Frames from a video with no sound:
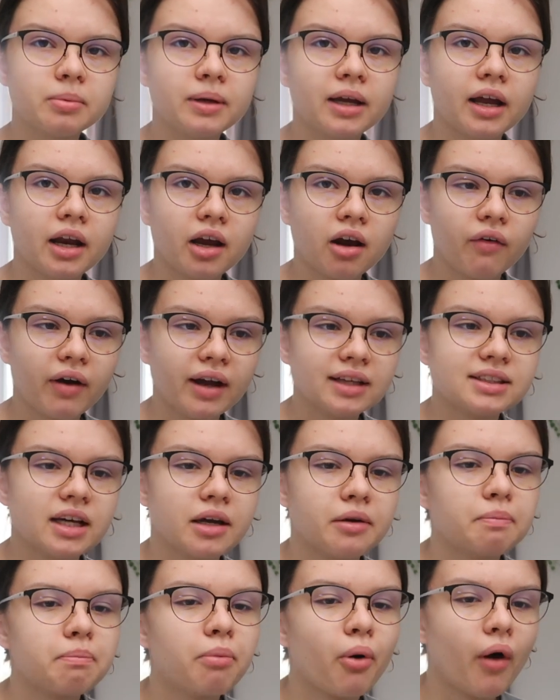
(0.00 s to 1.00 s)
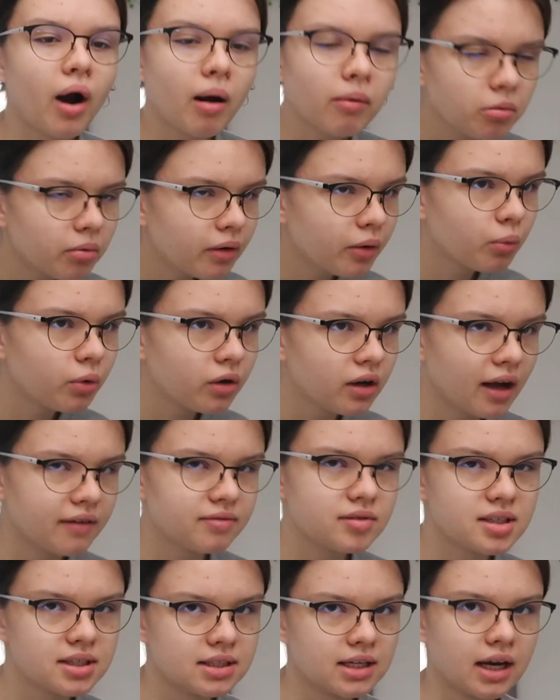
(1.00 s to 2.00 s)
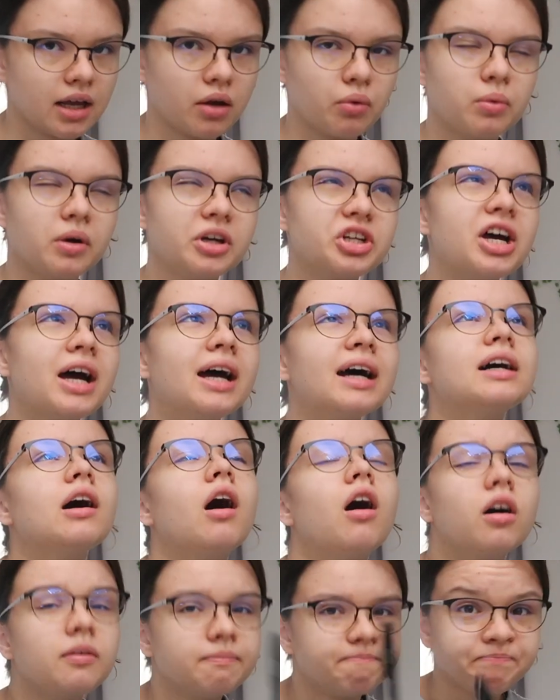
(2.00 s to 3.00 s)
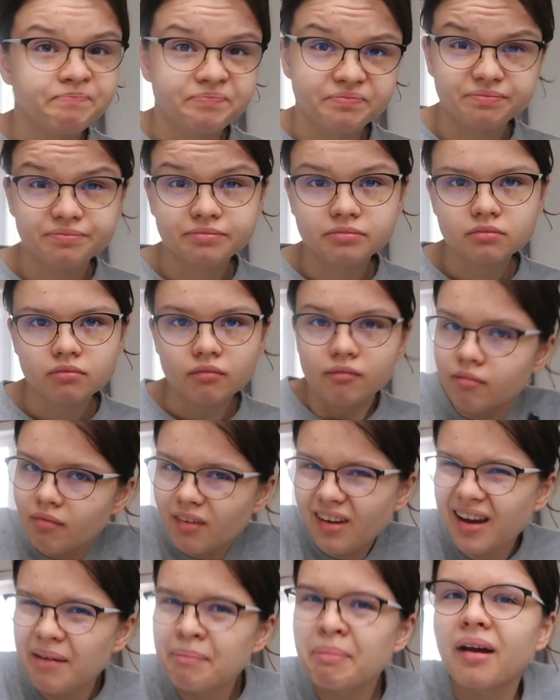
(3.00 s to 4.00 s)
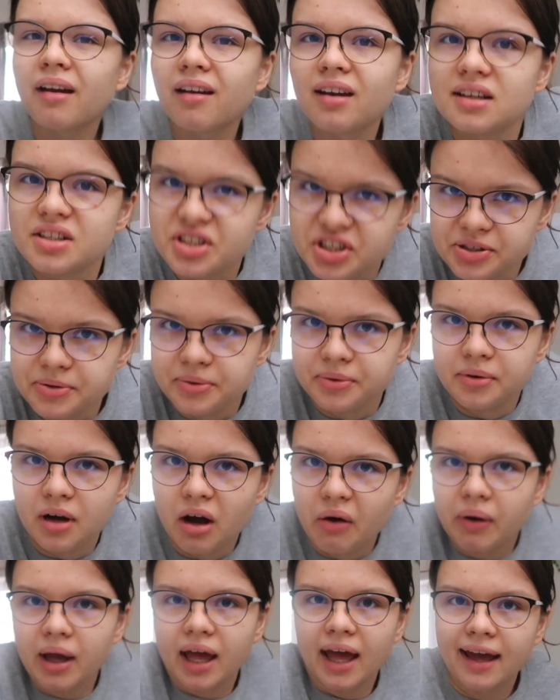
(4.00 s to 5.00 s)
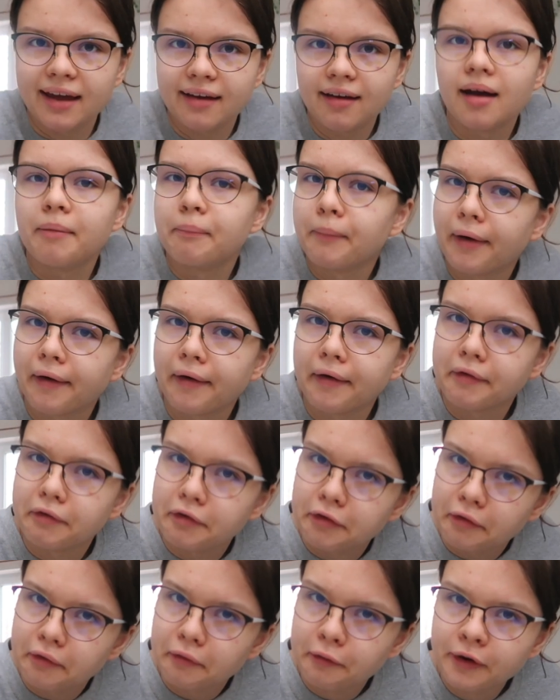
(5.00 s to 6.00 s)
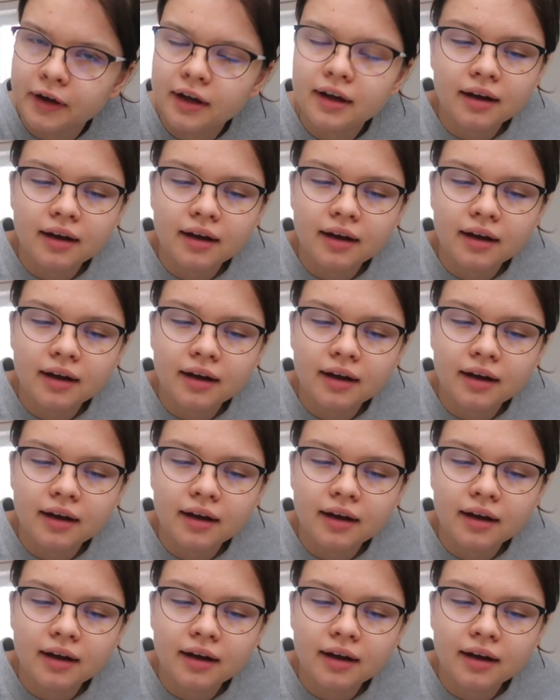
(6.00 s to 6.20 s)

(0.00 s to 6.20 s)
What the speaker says: be getting grades, I probably wouldn't have to study, which I'm not gonna do. Okay, I'm not gonna do.